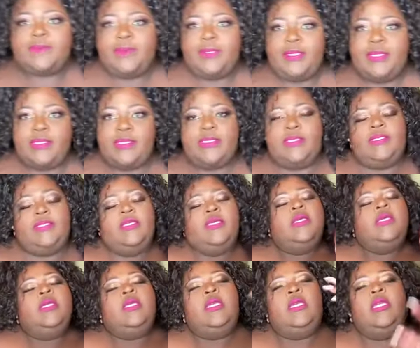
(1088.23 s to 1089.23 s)
piece,
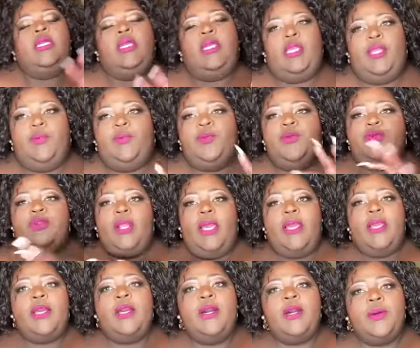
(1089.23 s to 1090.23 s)
if you're
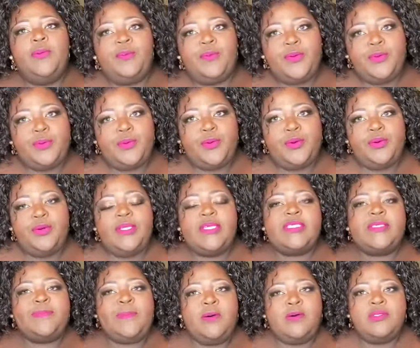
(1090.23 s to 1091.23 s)
not comfortable
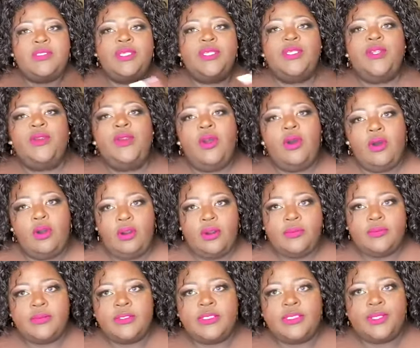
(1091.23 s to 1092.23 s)
exposing your
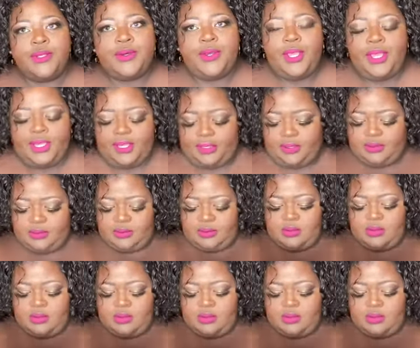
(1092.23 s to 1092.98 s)
arms, okay,